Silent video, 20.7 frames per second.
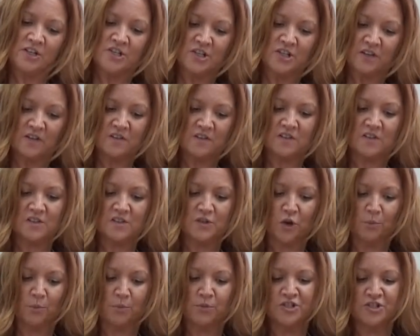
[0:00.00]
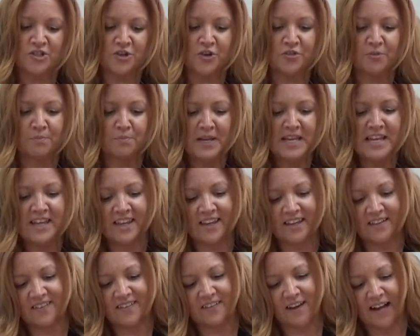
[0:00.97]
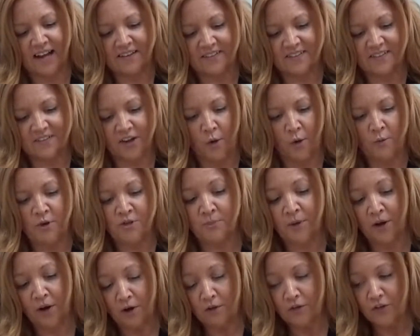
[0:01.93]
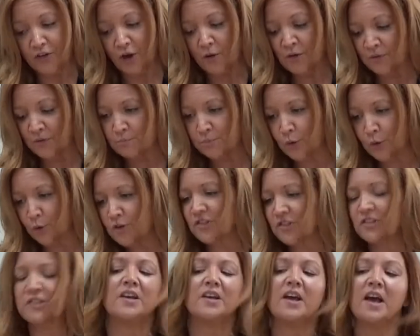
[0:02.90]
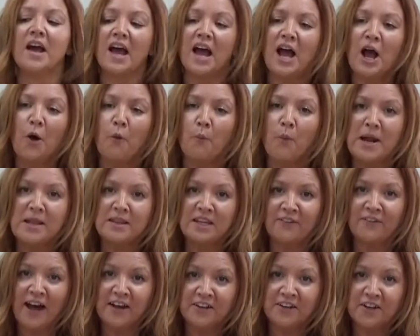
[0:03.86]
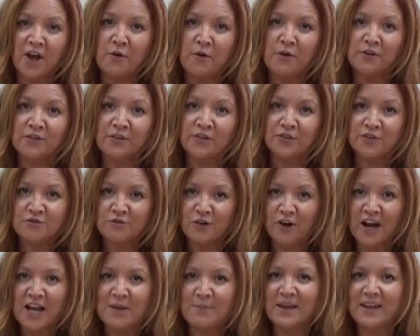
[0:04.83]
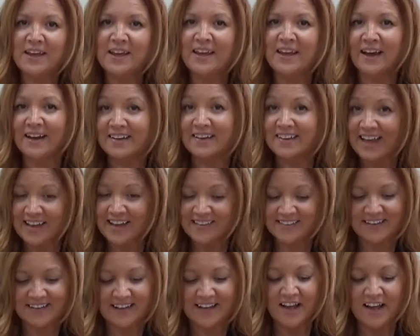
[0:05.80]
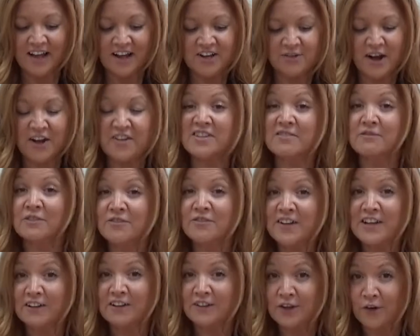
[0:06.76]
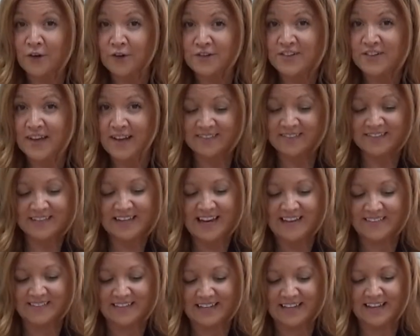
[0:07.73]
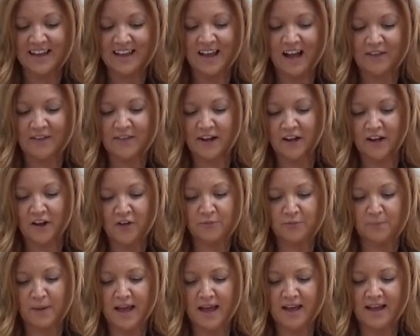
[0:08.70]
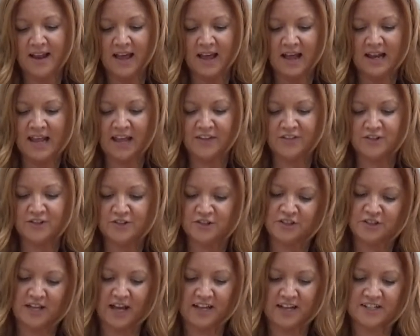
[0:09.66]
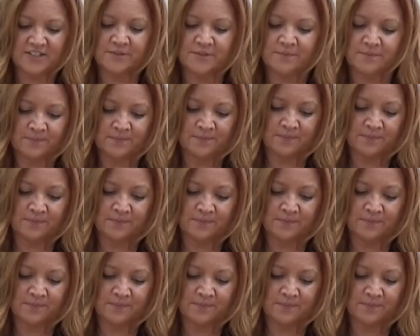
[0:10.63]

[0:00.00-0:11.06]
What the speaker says: just to stop the children peeking inside to start with. But also it's important when they've had a go at describing and guessing to actually reveal the contents easily. And the clothes peg lets you do that.